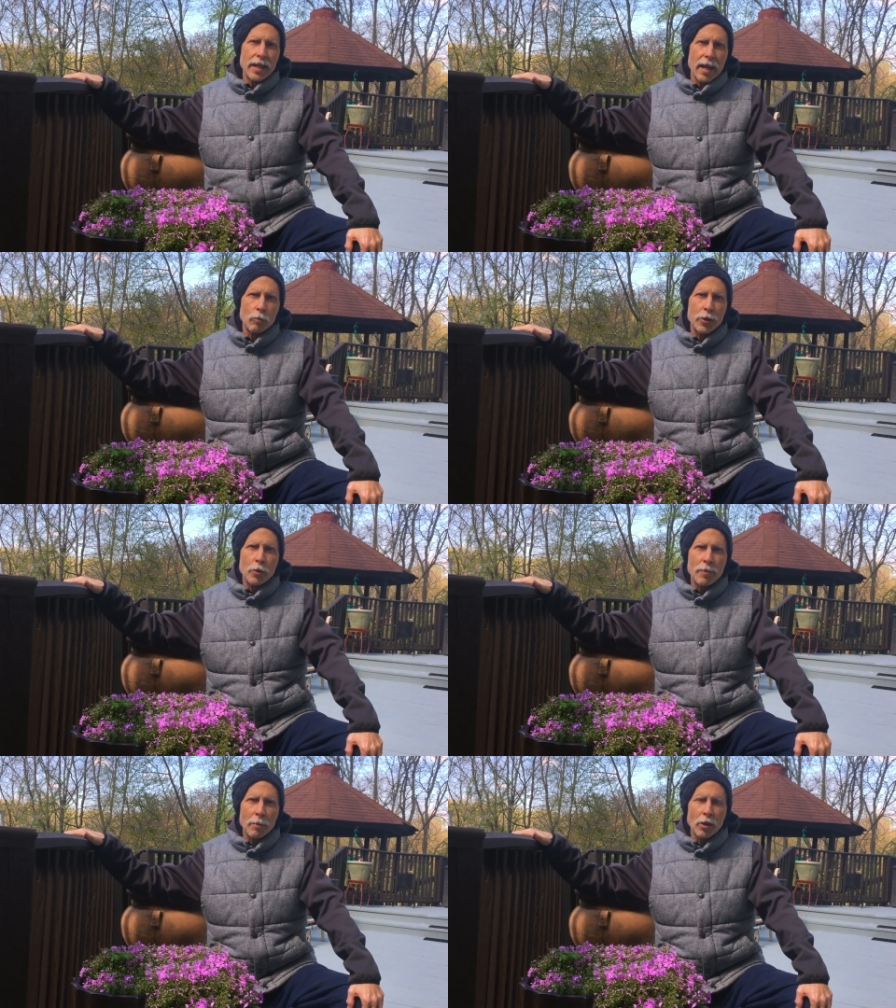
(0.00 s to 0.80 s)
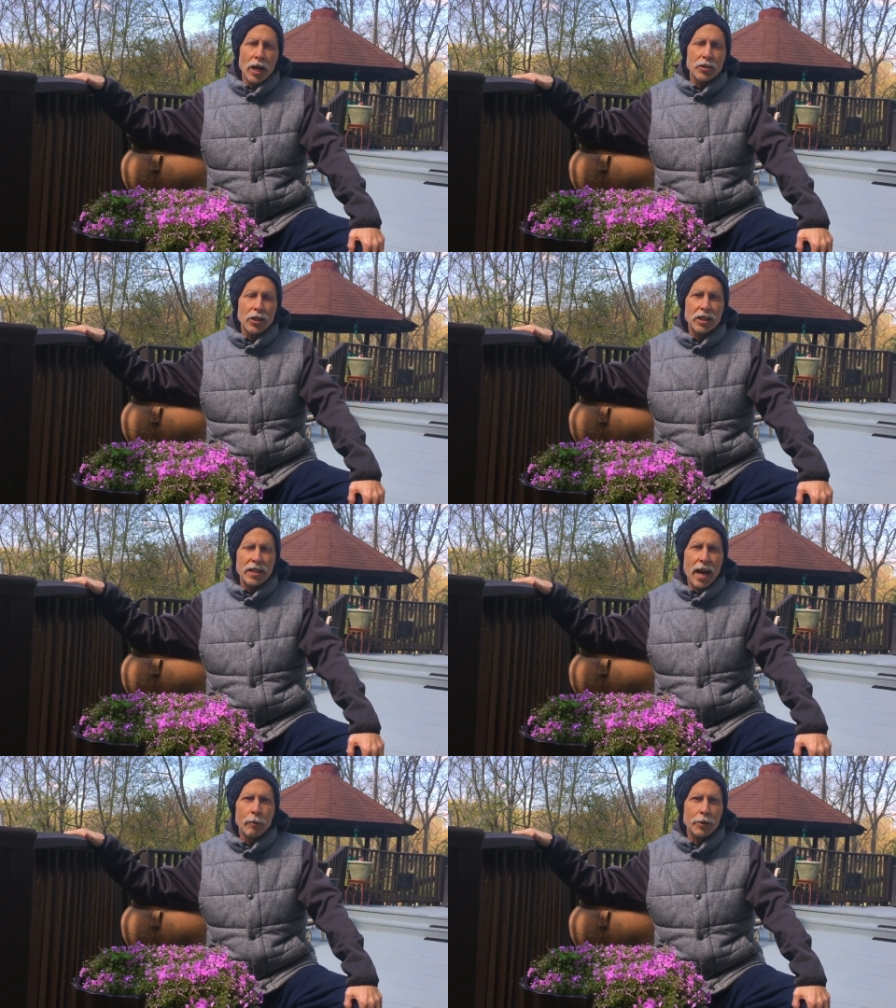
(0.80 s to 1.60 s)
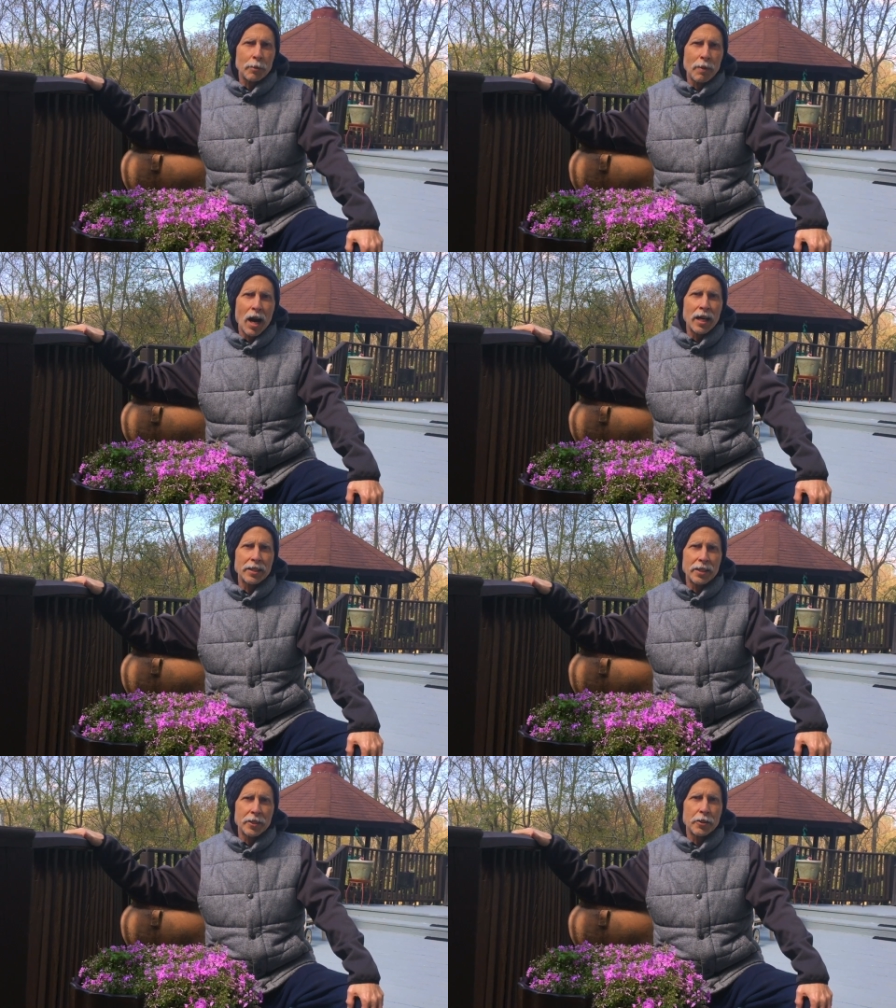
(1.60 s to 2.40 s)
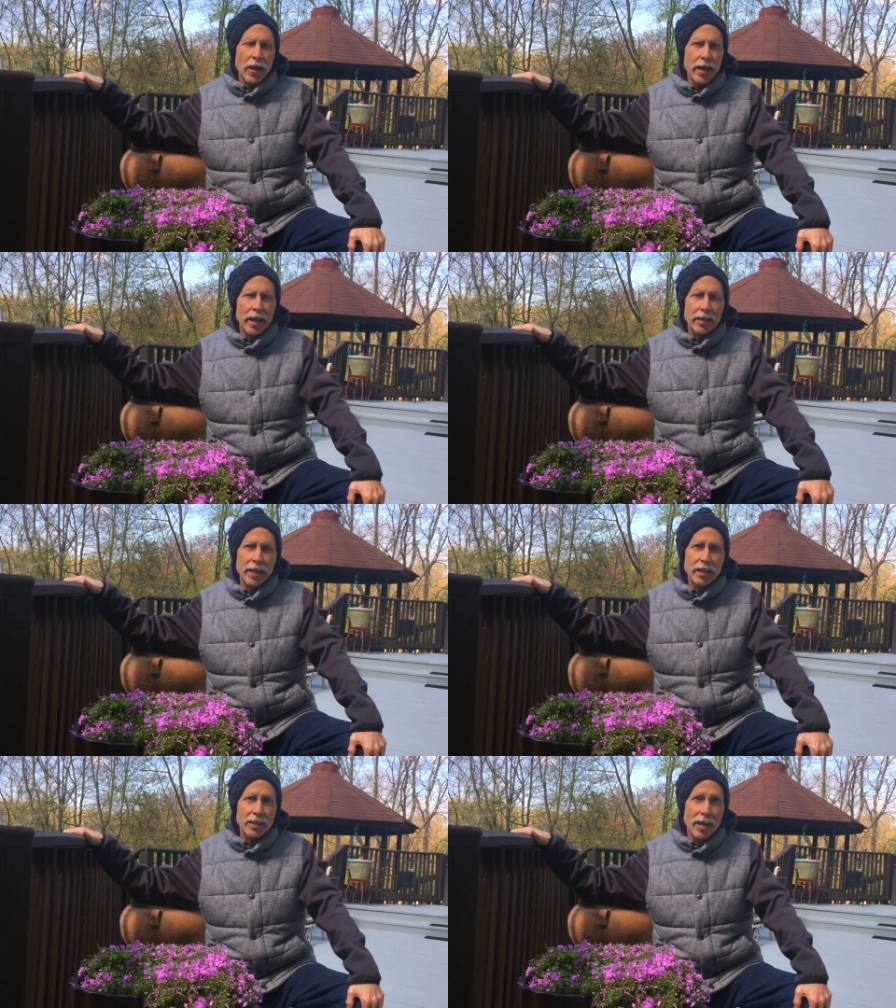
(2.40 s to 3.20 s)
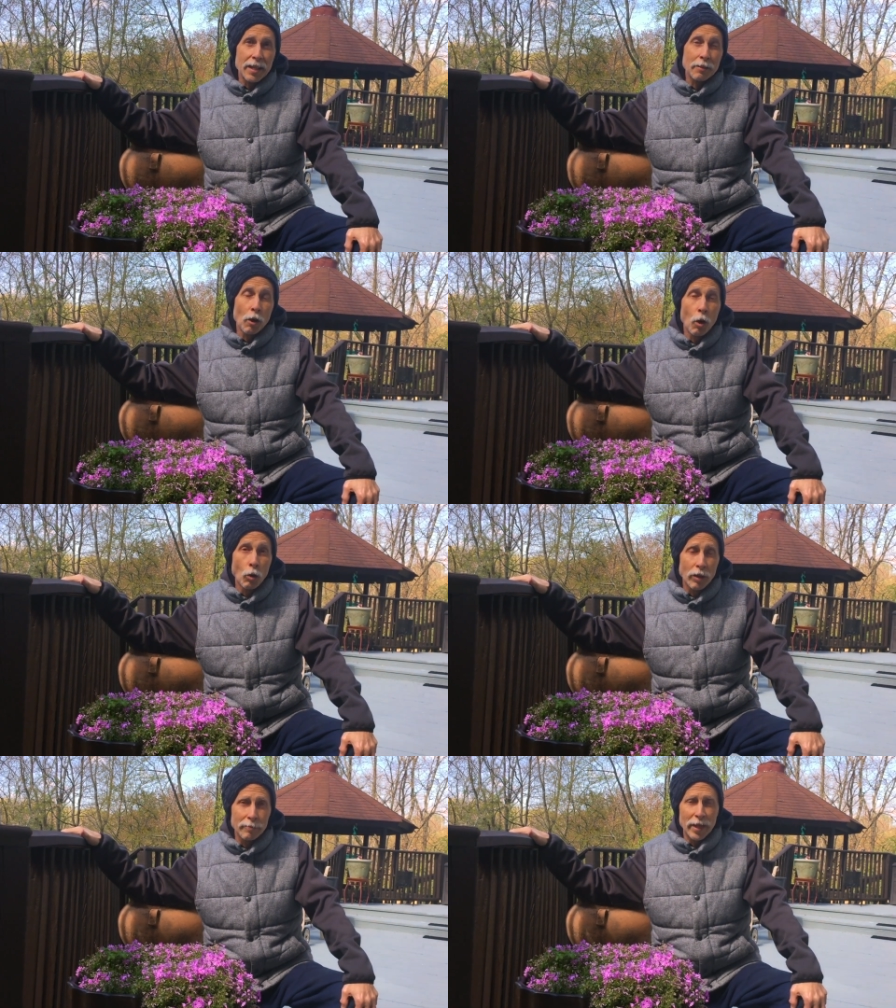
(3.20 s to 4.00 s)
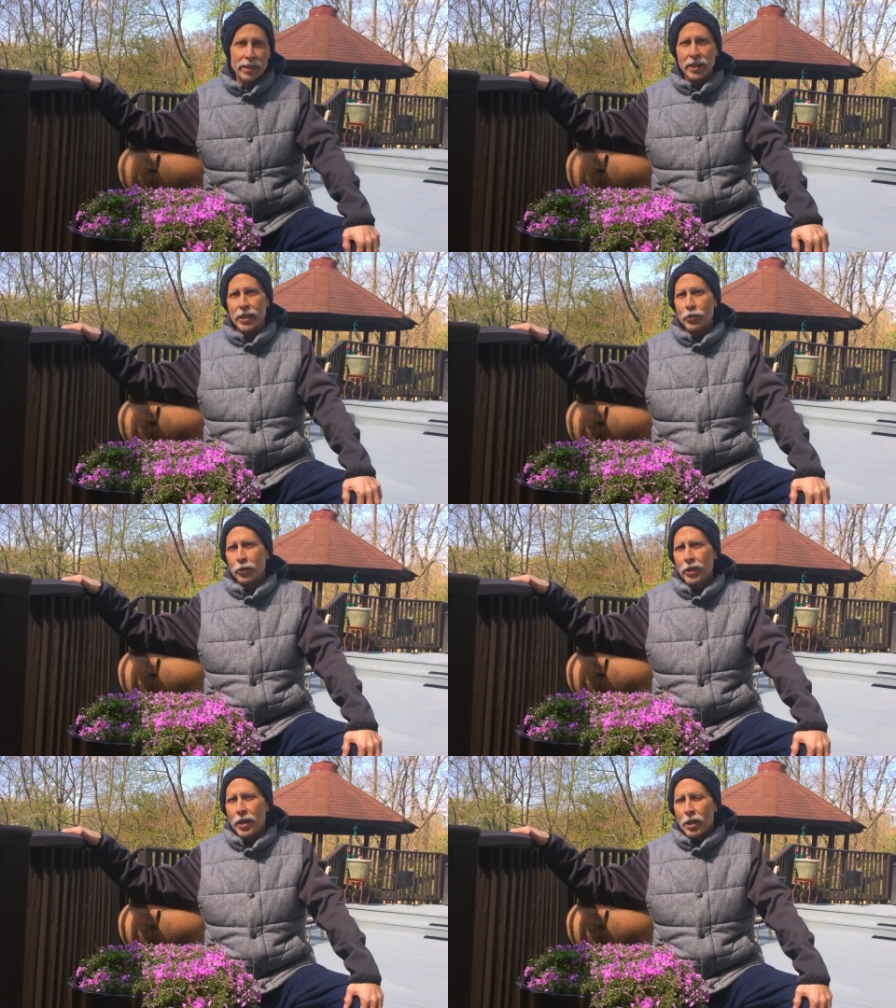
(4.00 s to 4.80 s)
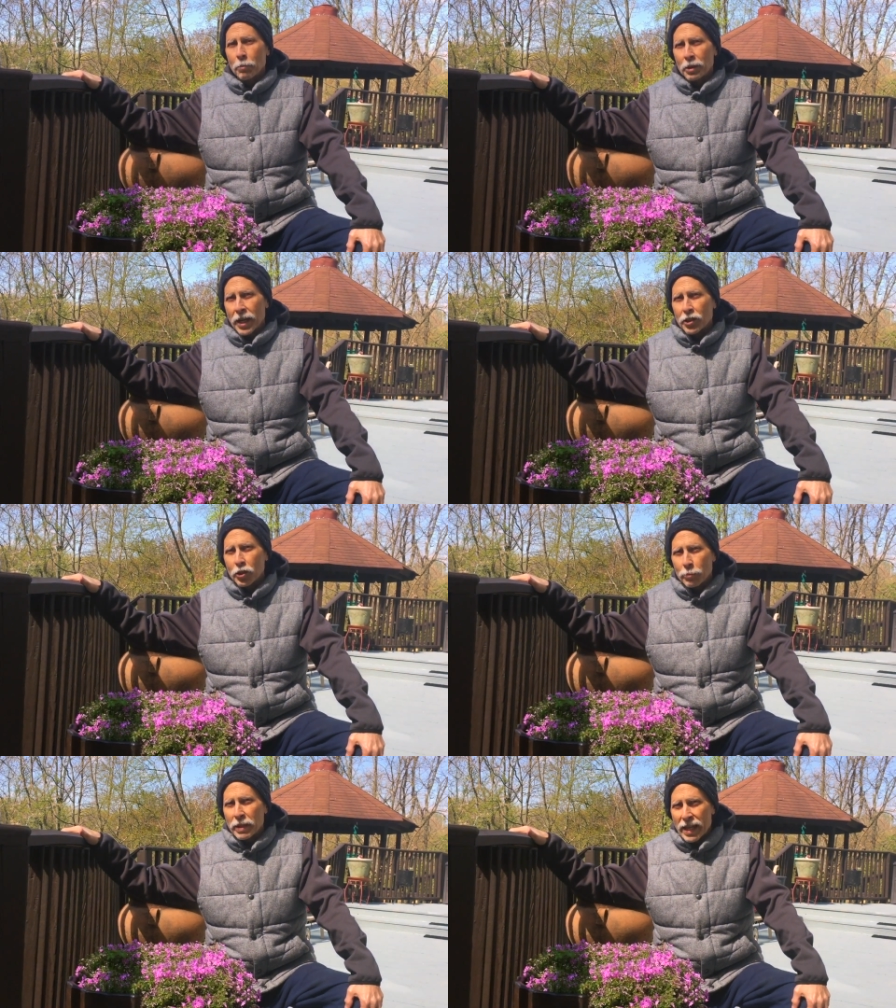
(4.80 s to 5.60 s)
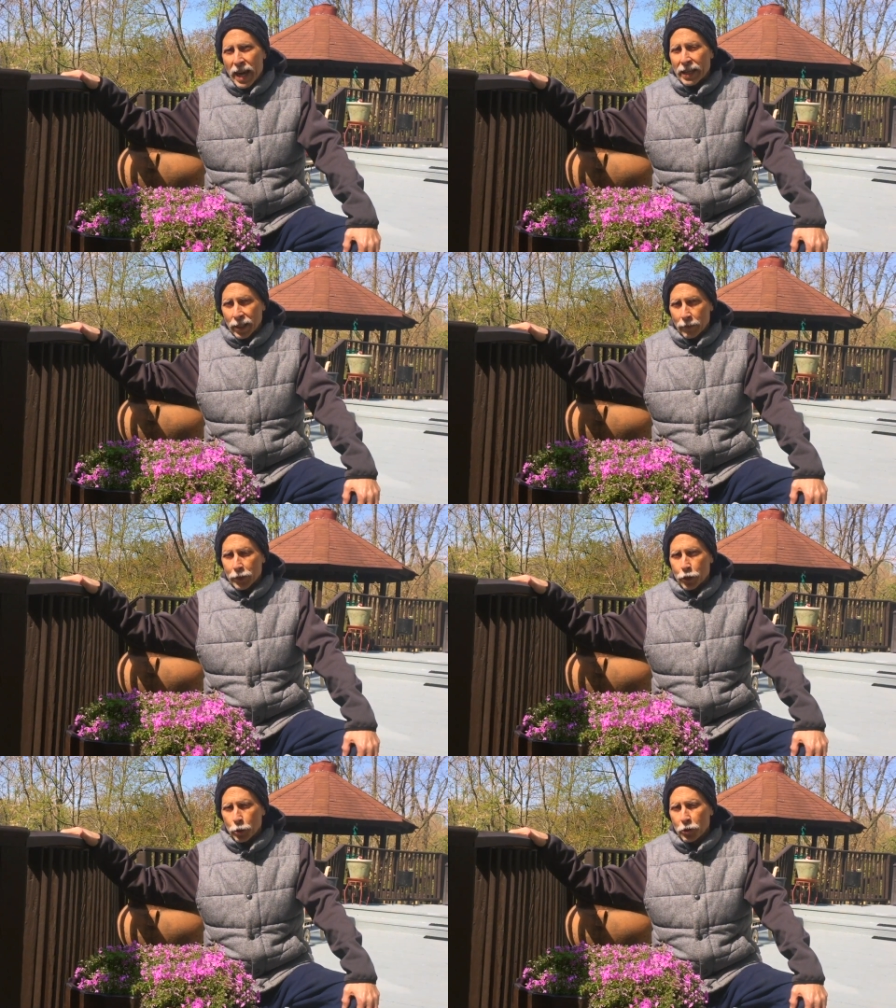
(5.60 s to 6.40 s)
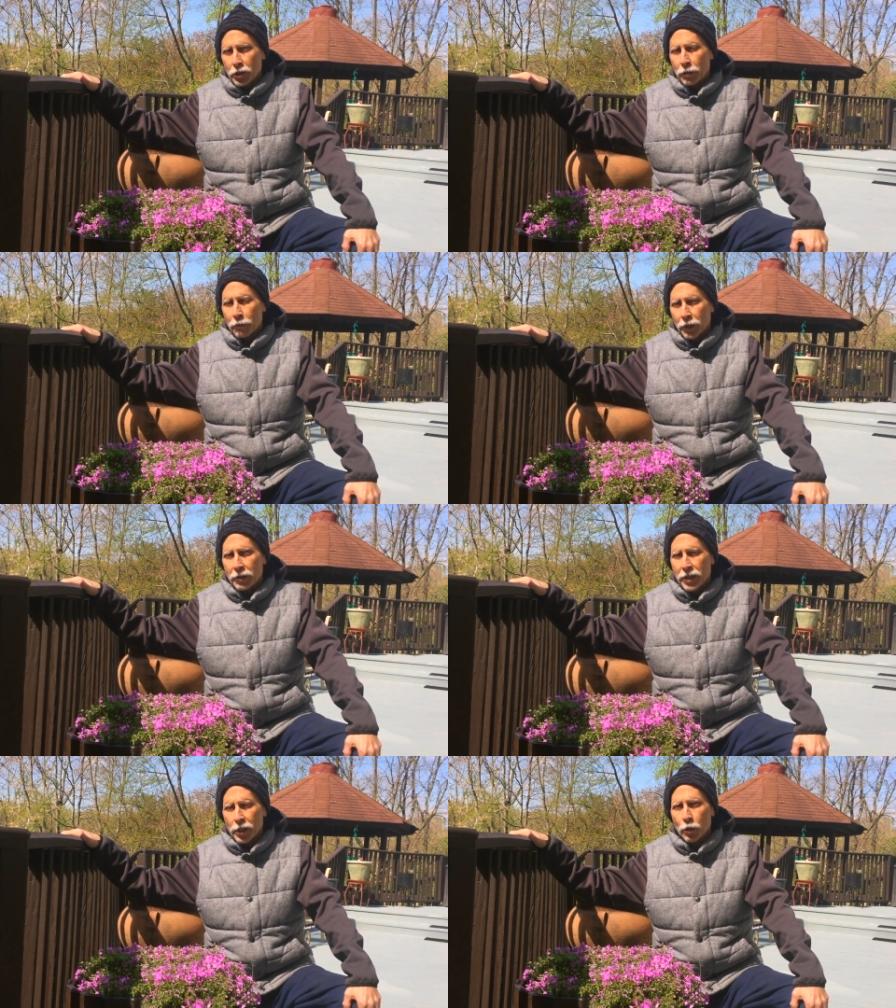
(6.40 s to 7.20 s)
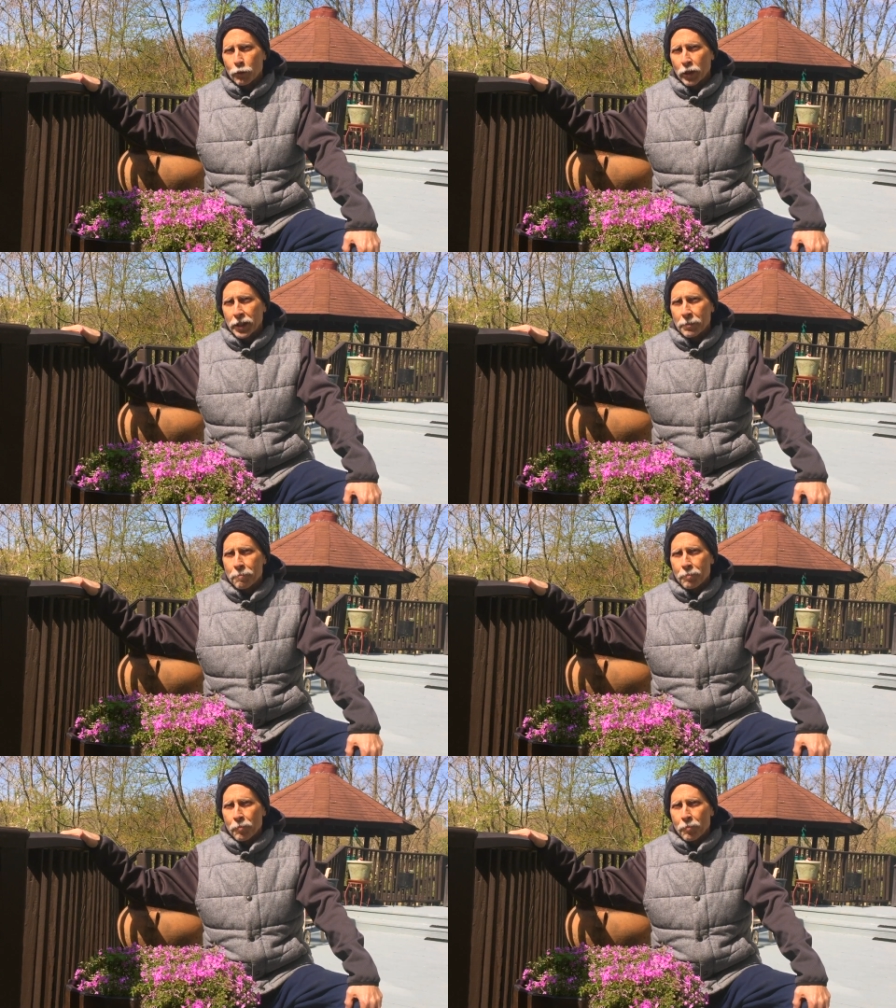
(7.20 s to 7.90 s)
And when you memorize it, it's now in your mind and in your head. And that's not the whole of meditation, but that's the beginning of it. Choosing very carefully